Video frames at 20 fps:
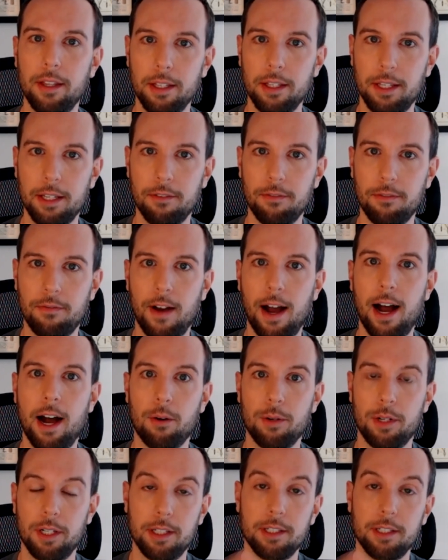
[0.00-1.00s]
he
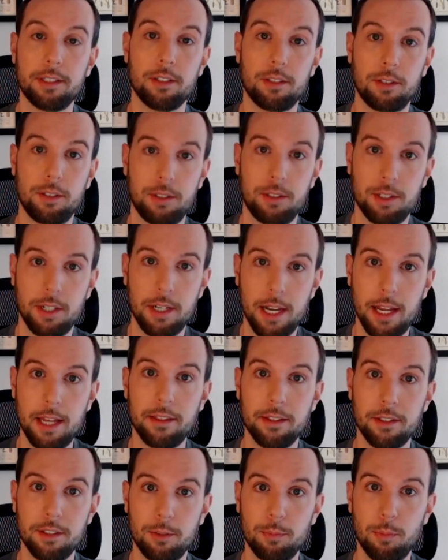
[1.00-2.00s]
found, and this is to
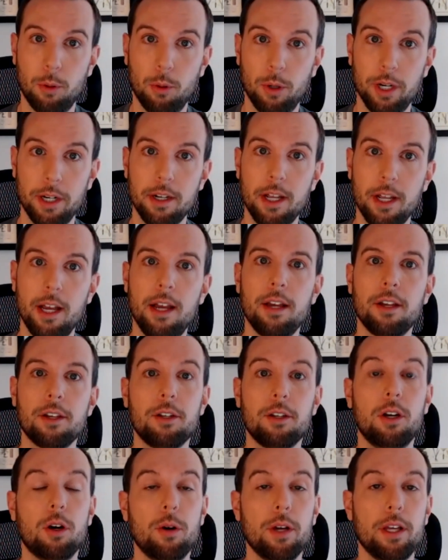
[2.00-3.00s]
Nathan's point,
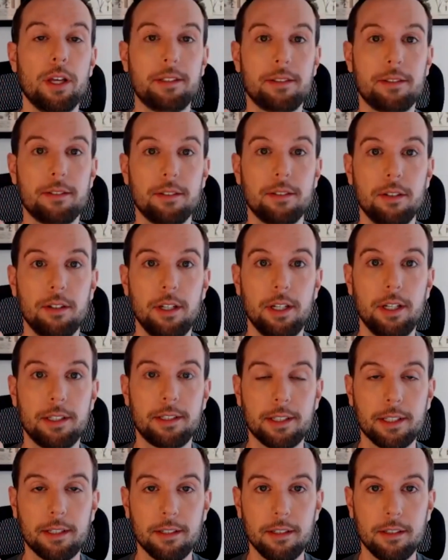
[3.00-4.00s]
it's
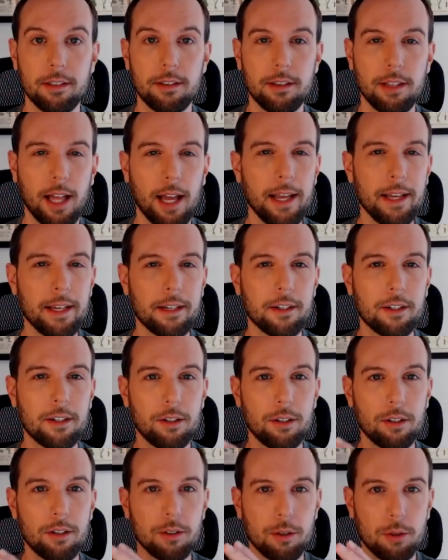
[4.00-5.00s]
like
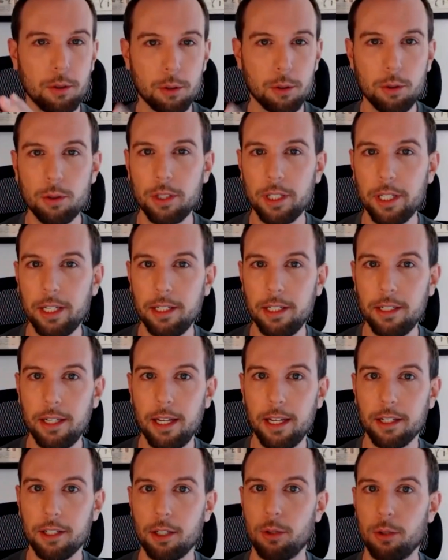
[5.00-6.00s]
Googling
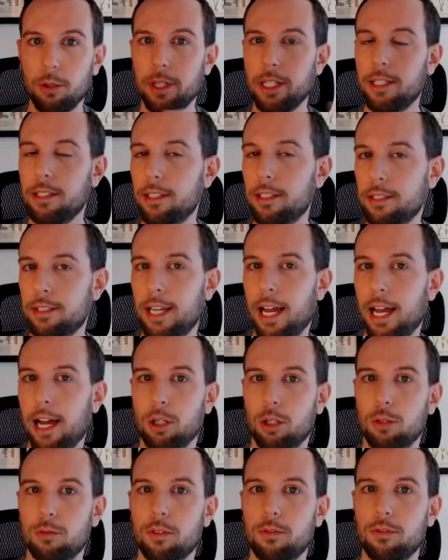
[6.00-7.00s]
and going into Stack
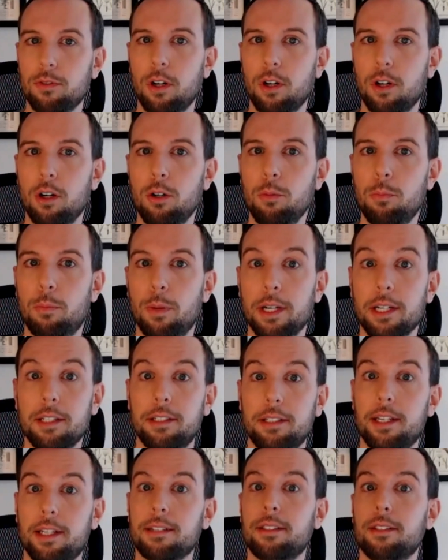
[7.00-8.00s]
Overflow, but
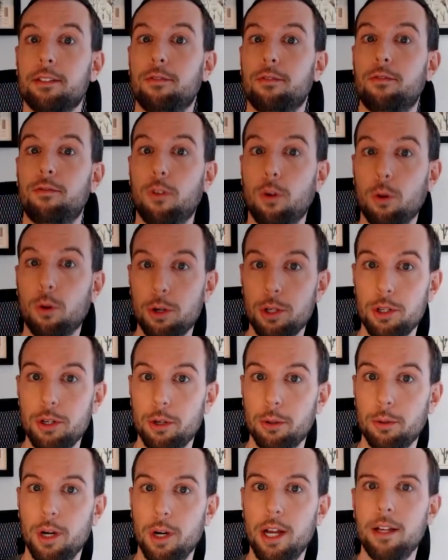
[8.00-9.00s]
it does it for
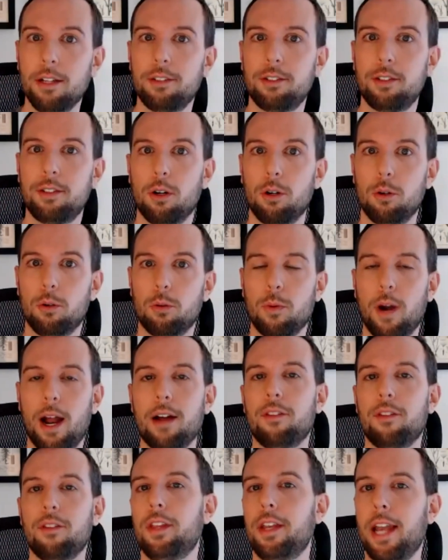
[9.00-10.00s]
you. So
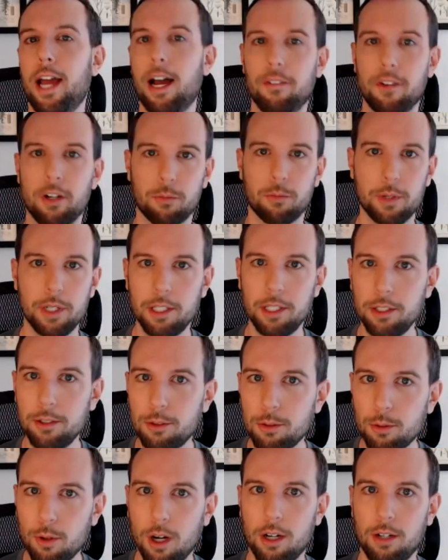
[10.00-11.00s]
rather than having to
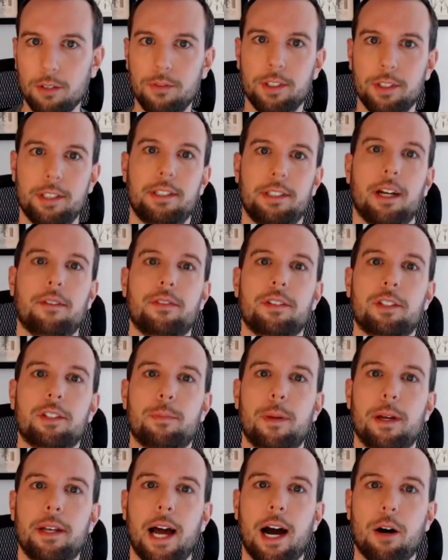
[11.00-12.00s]
read through all this stuff and
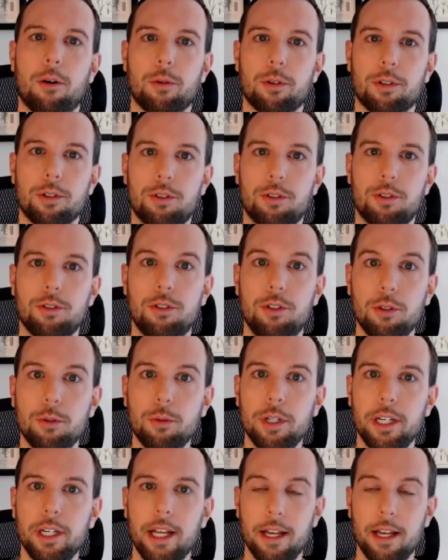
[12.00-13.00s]
spend hours
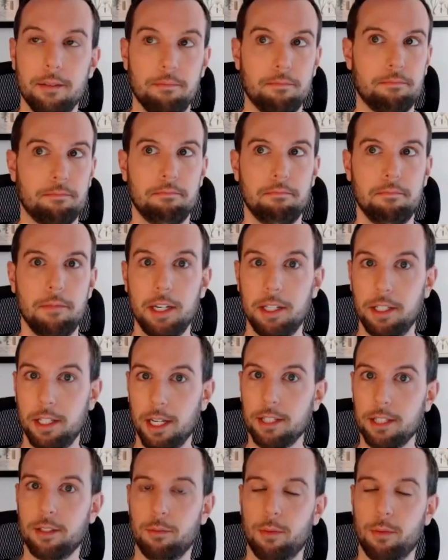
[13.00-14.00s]
doing it, it
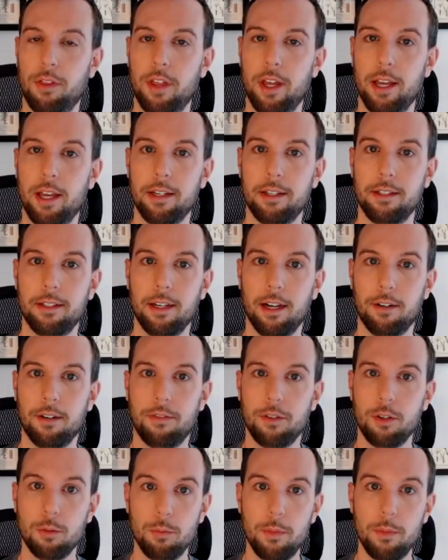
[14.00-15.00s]
does it within a
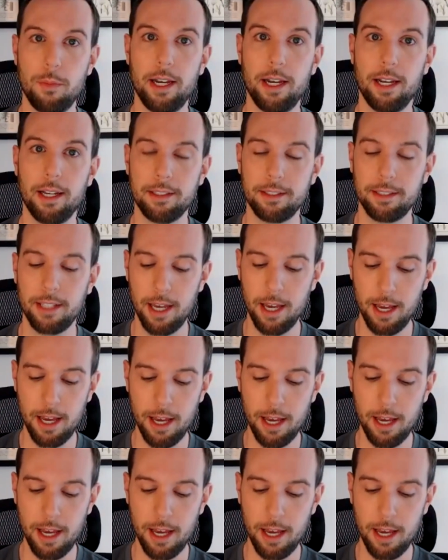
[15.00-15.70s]
few minutes